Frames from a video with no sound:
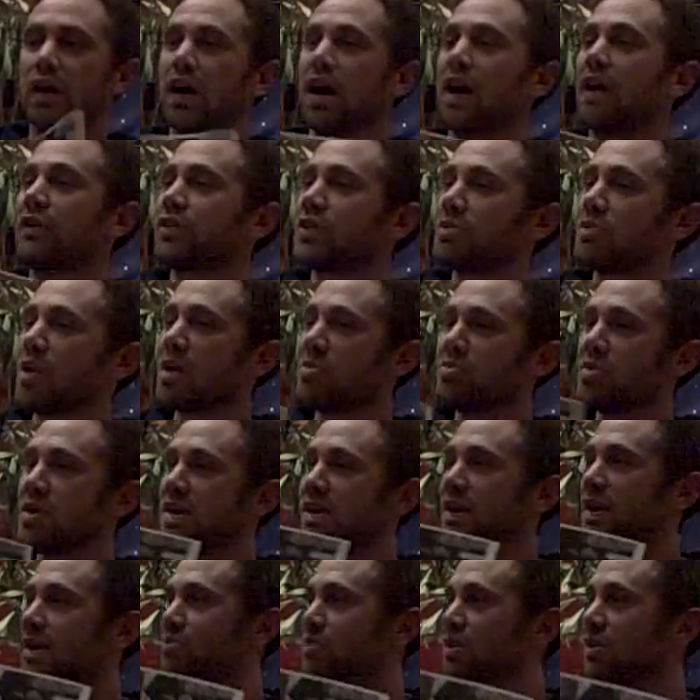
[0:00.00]
After my
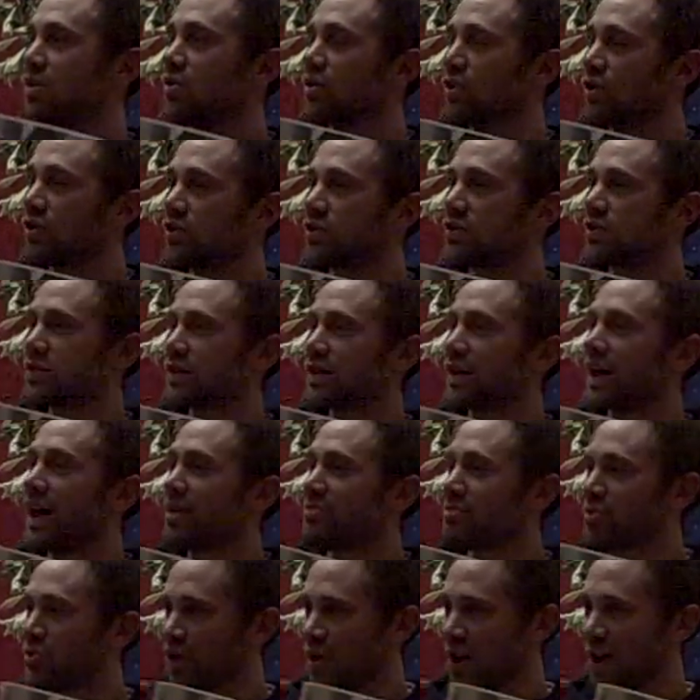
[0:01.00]
beekeeping course, I
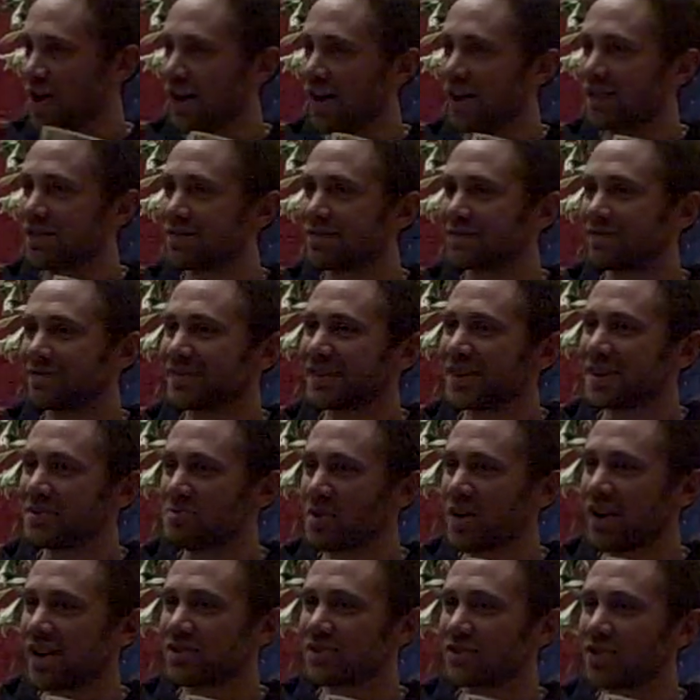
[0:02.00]
bought a hive in
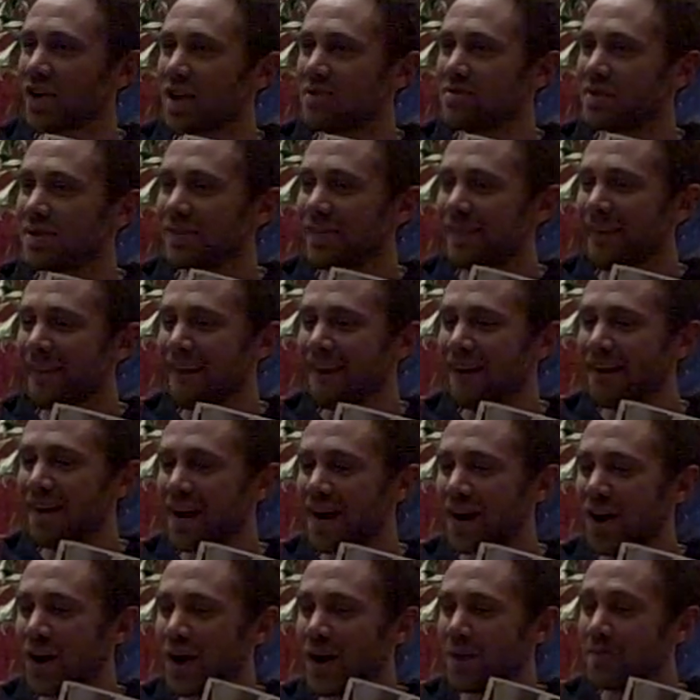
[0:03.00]
my excitement.
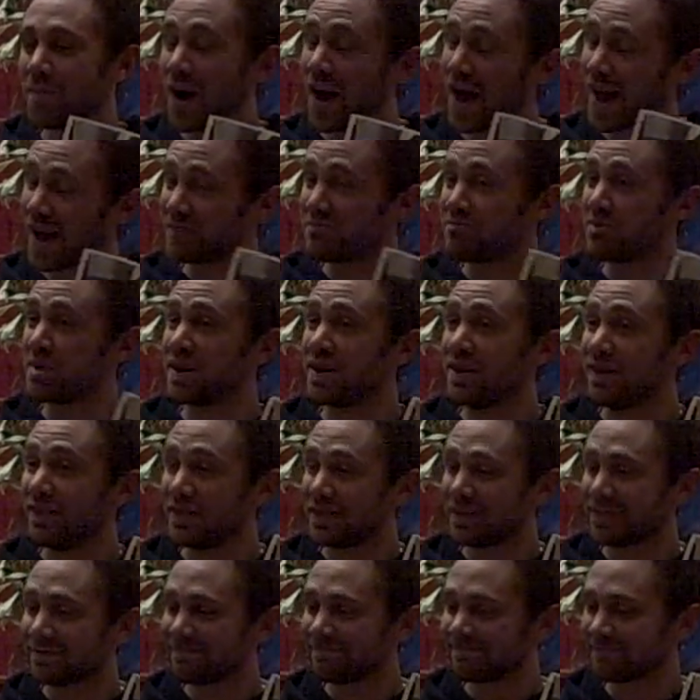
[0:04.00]
I had
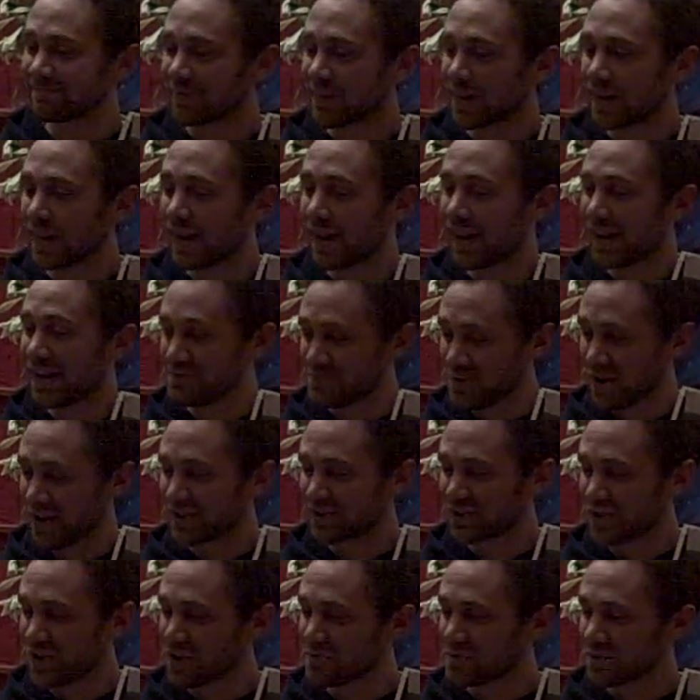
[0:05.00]
bees in my
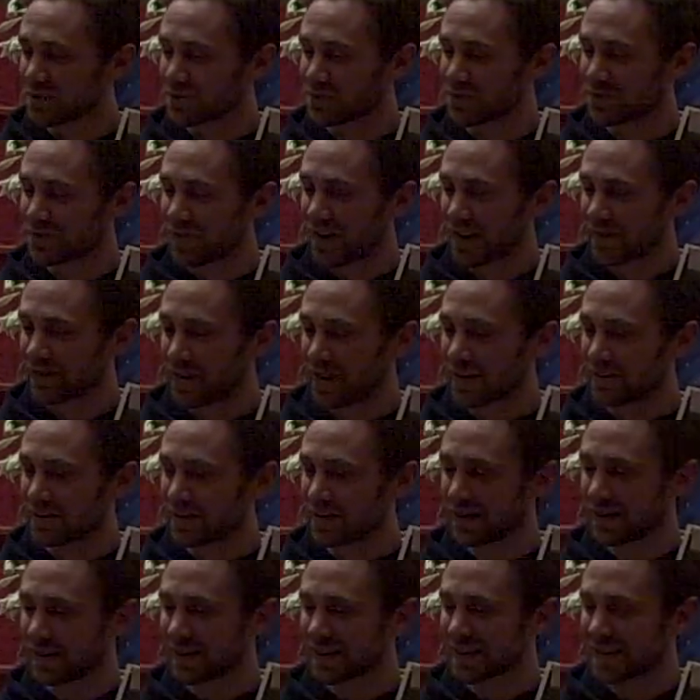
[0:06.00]
excitement, which was
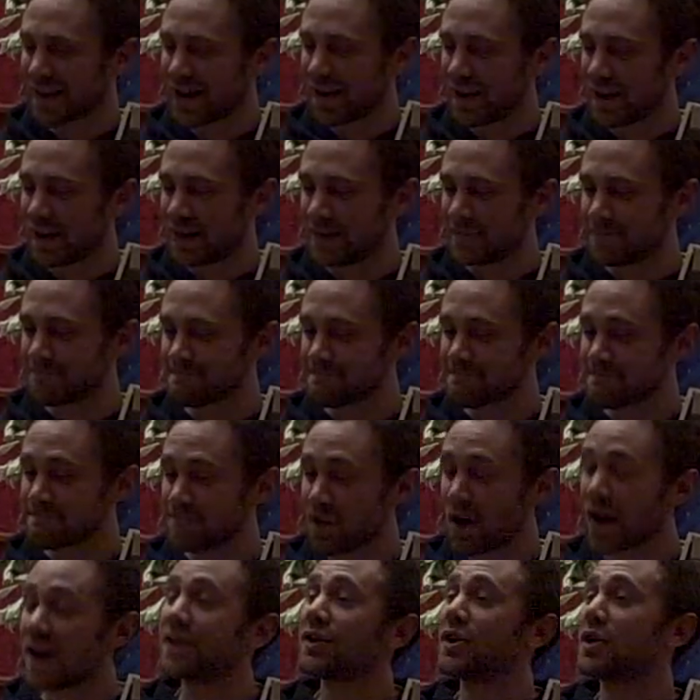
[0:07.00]
fantastic,
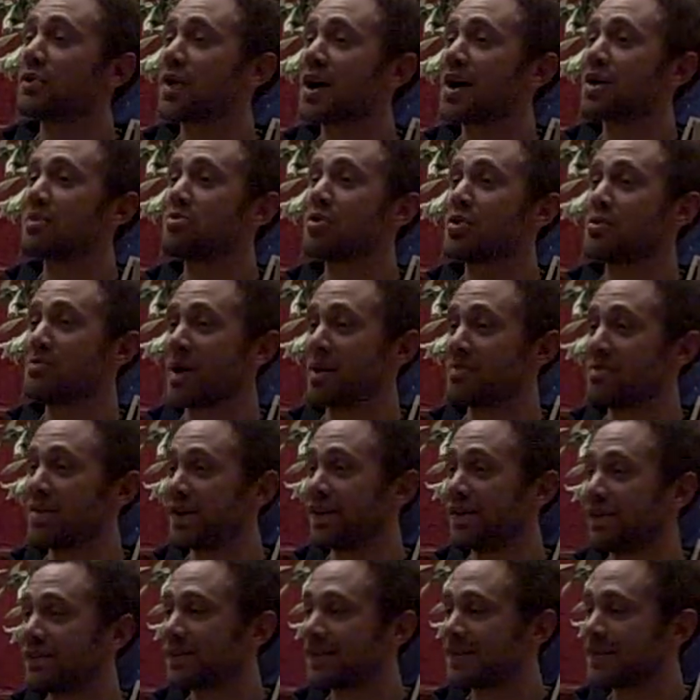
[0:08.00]
but I had nowhere to put my
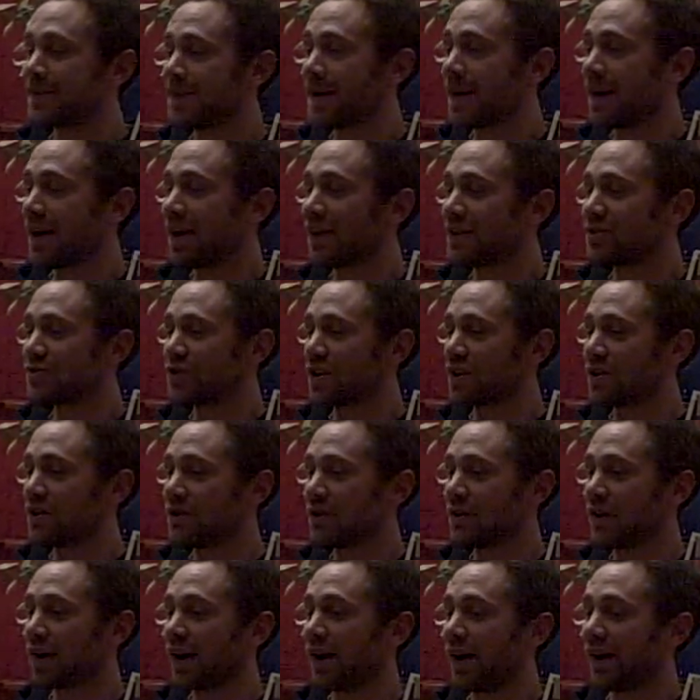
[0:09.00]
bees. So
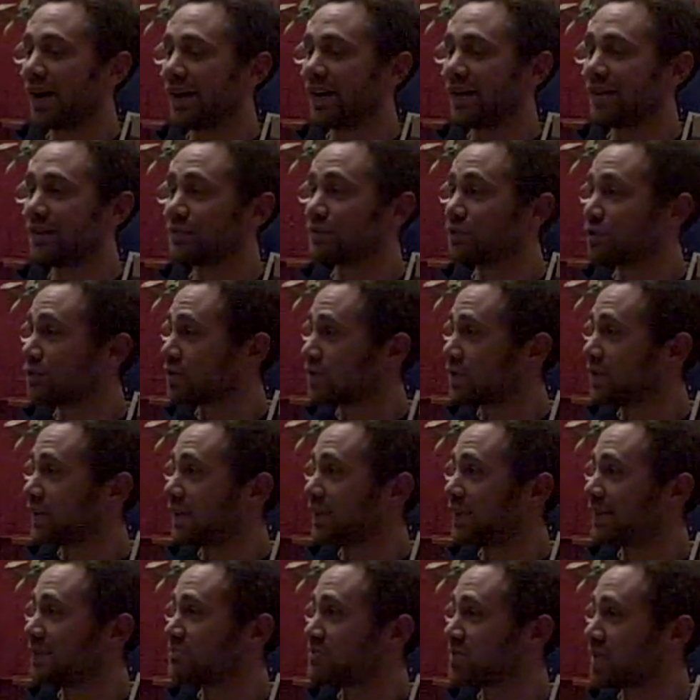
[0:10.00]
I unfortunately
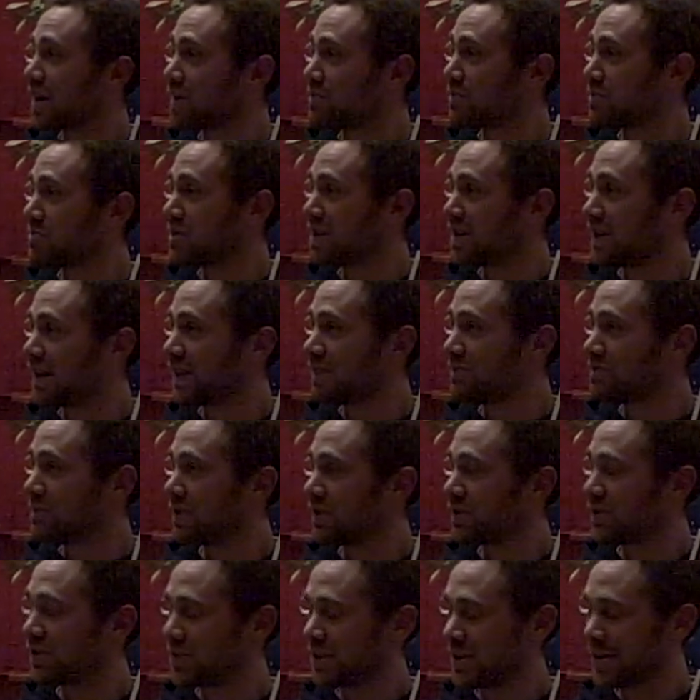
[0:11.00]
didn't become a beekeeper
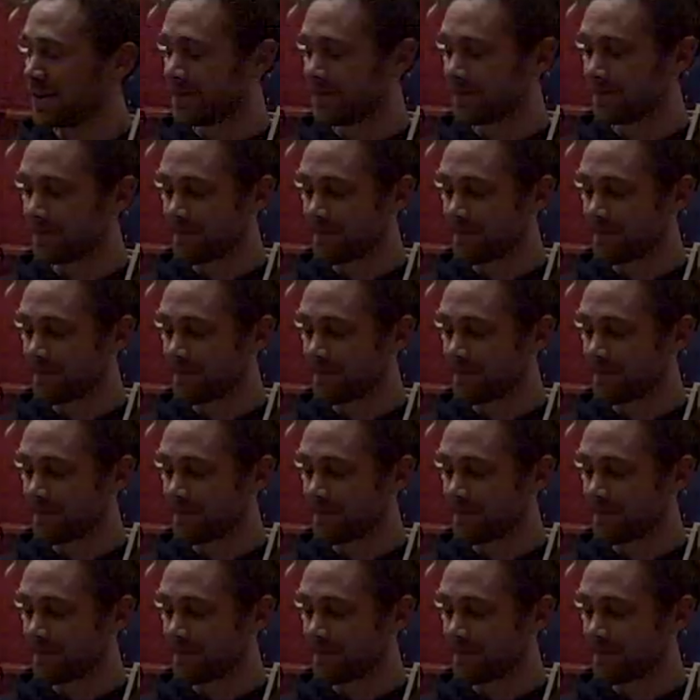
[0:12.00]
this year.